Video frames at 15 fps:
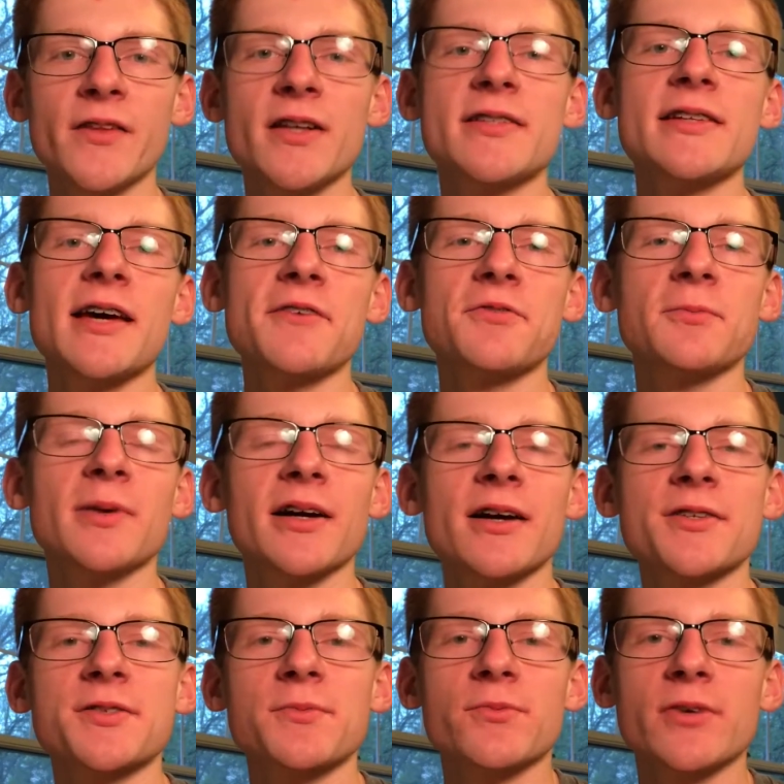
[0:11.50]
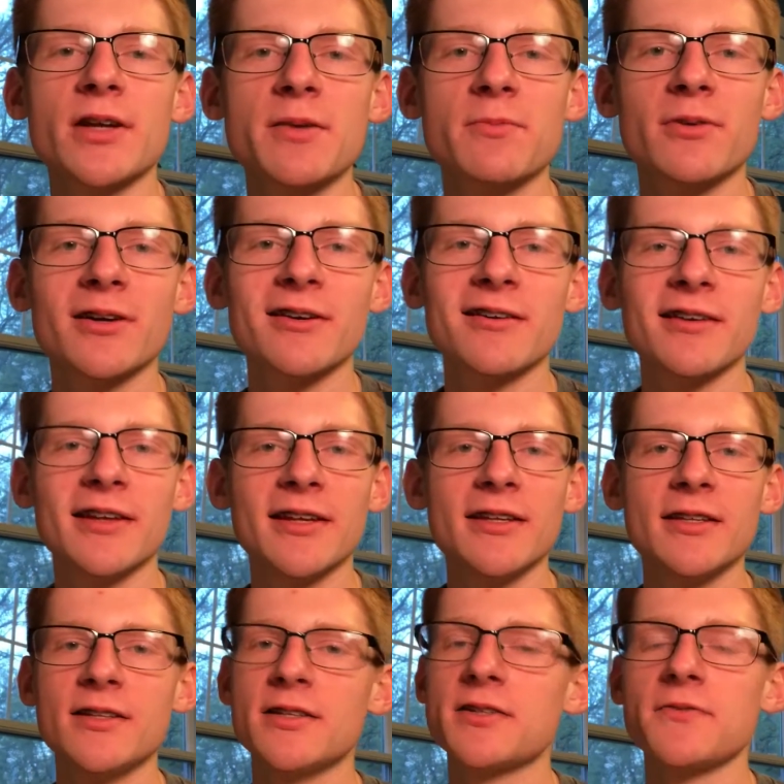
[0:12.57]
The design for my custom 3D printer
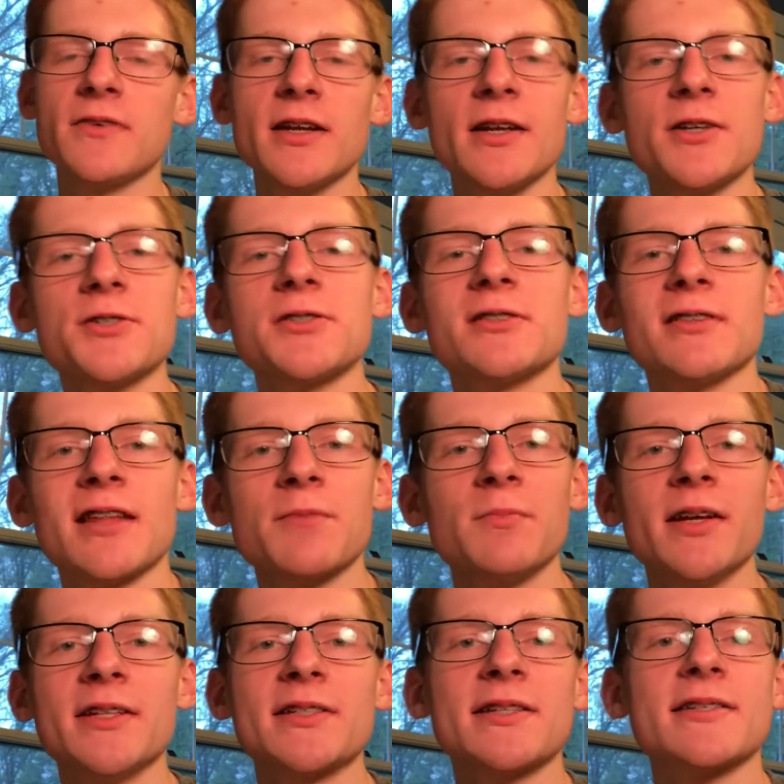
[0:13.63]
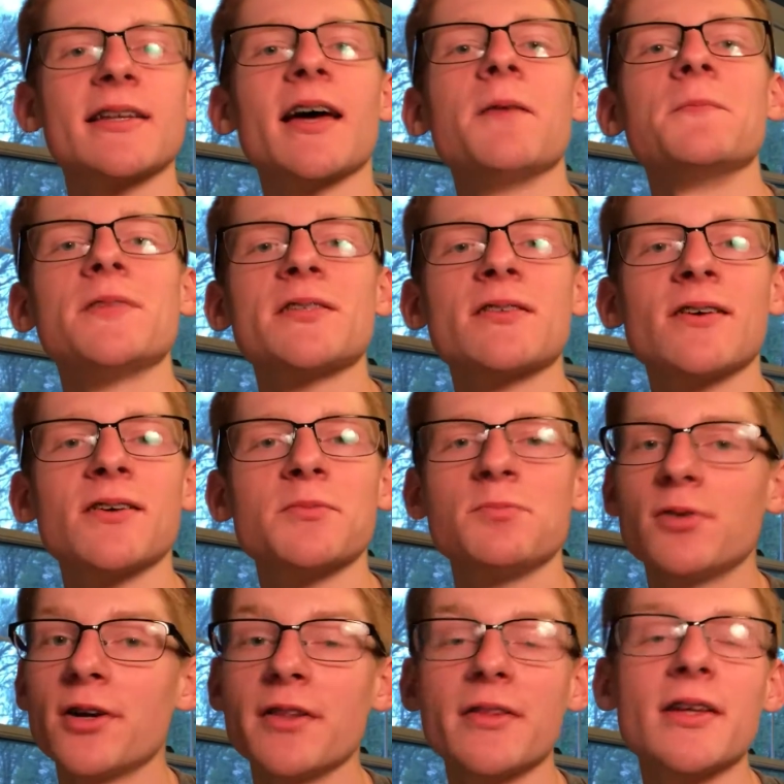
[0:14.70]
is finished. That means it's time to start
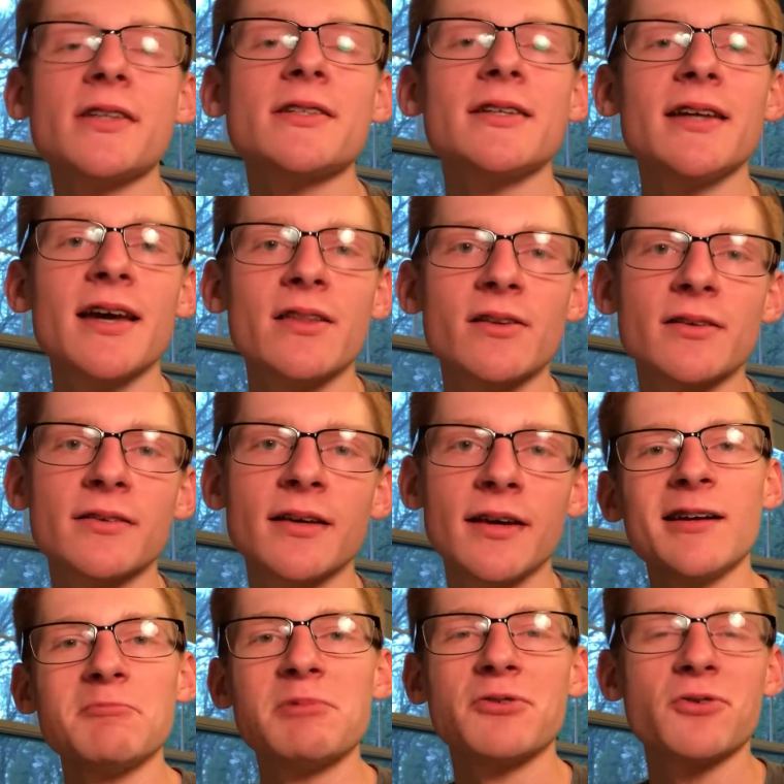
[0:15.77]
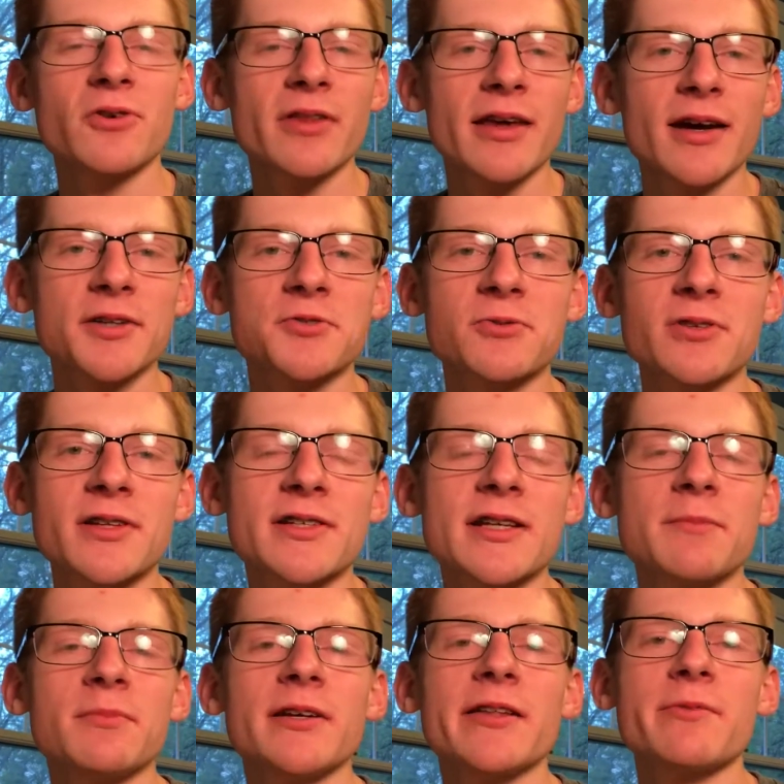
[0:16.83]
putting things together. Before the actual
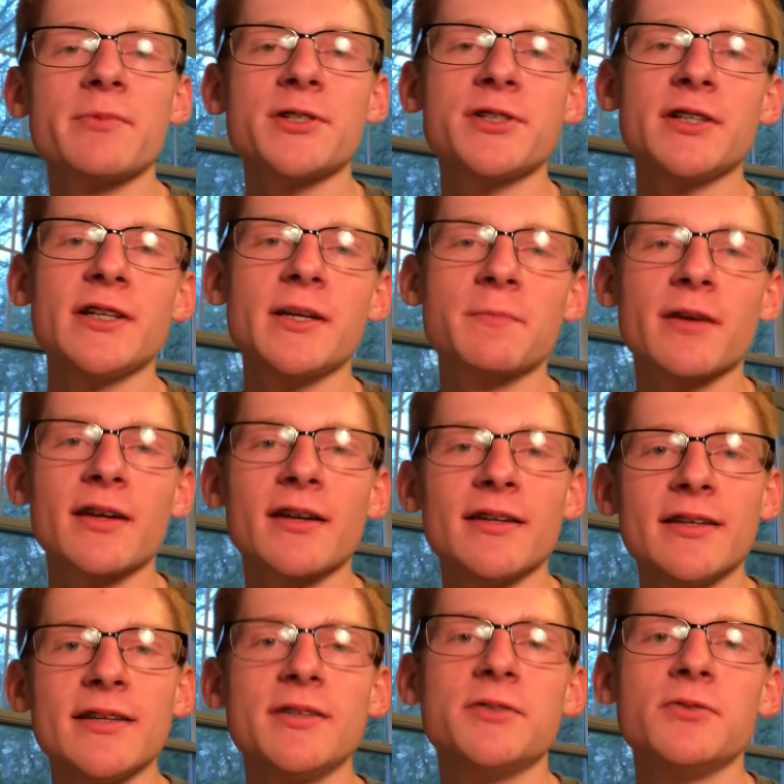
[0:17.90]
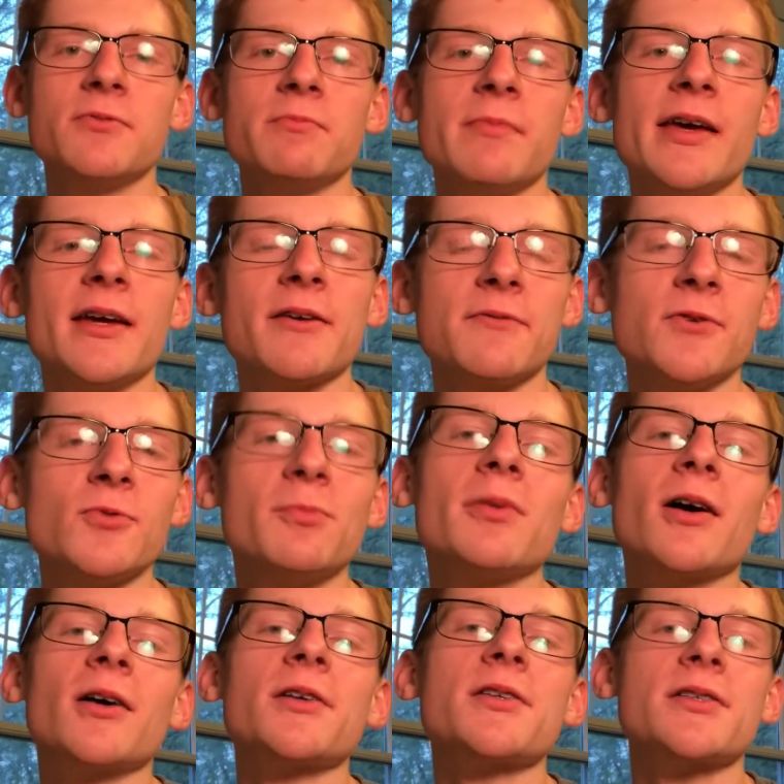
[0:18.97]
assembly of the machine, I'm going to need to make a few
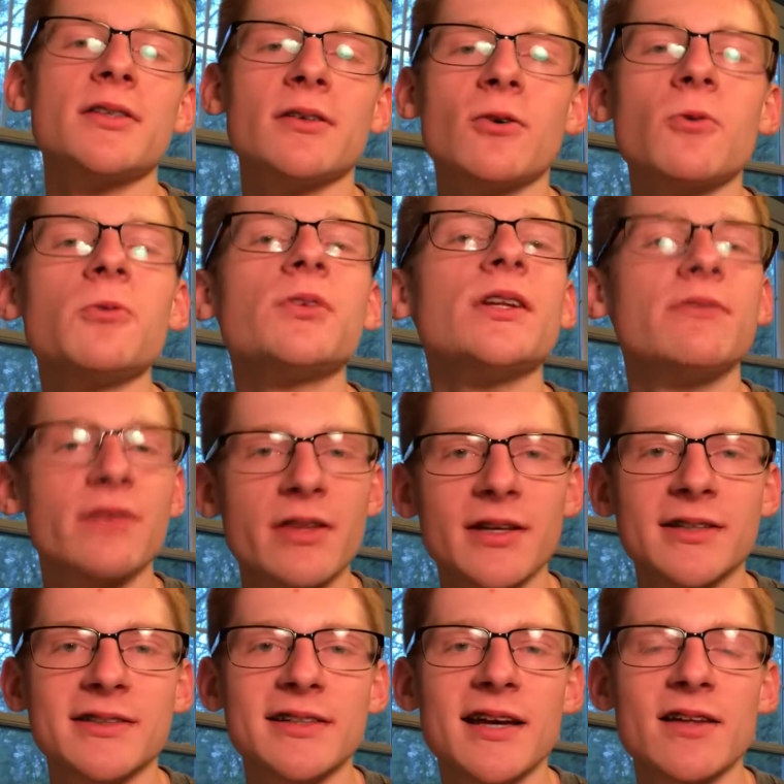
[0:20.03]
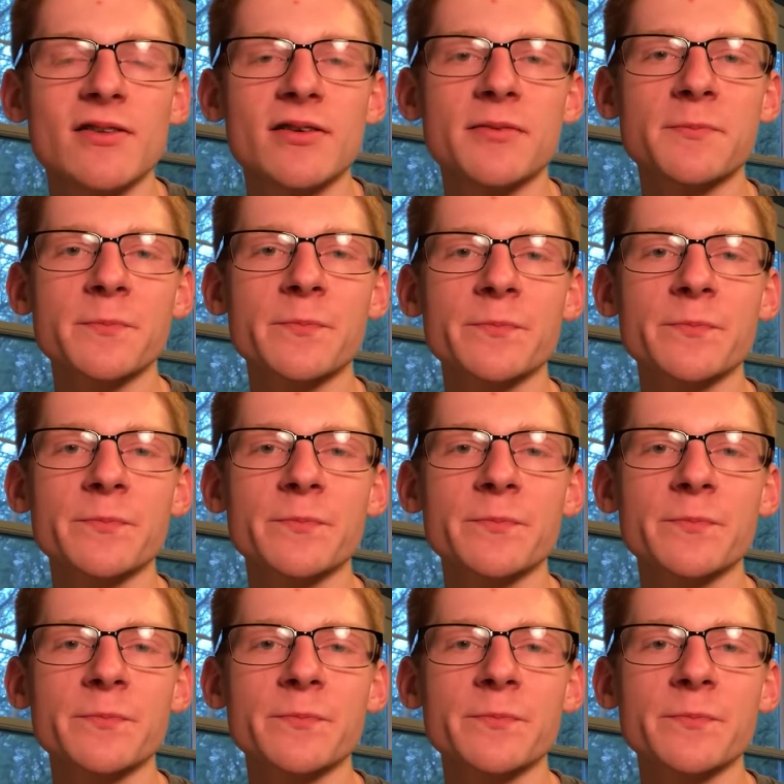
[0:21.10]
parts to hold everything together.